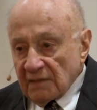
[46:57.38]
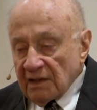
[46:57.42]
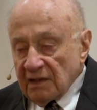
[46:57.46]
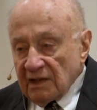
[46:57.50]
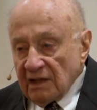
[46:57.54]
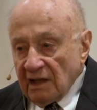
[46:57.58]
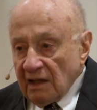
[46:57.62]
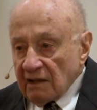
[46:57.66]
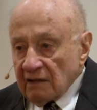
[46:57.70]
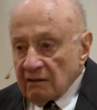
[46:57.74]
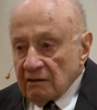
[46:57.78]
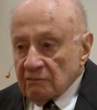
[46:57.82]

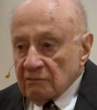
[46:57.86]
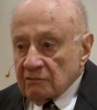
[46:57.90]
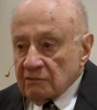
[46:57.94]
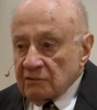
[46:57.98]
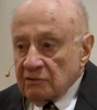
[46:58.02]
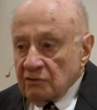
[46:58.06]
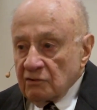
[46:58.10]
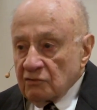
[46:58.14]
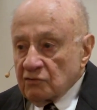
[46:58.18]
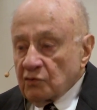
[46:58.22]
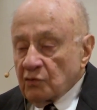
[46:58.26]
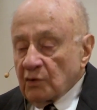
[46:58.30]
I don't know,
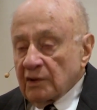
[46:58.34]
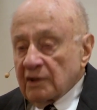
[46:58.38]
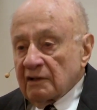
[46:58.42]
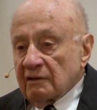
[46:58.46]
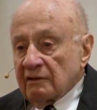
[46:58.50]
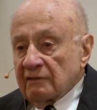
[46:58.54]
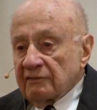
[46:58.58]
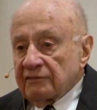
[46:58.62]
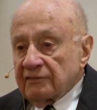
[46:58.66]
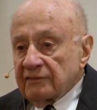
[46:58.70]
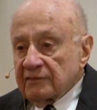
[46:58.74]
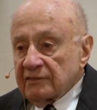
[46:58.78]

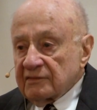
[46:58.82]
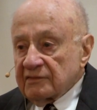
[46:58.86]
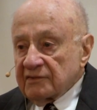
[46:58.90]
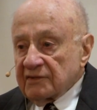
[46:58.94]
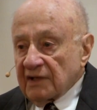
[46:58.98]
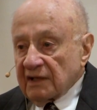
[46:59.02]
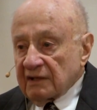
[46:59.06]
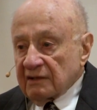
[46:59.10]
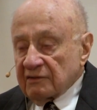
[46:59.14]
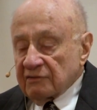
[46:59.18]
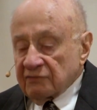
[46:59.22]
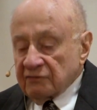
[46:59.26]
212
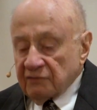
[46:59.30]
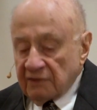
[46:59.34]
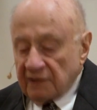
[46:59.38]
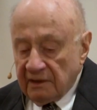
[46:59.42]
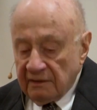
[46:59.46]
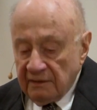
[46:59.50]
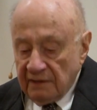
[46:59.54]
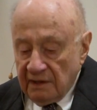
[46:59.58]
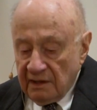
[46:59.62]
Second Street.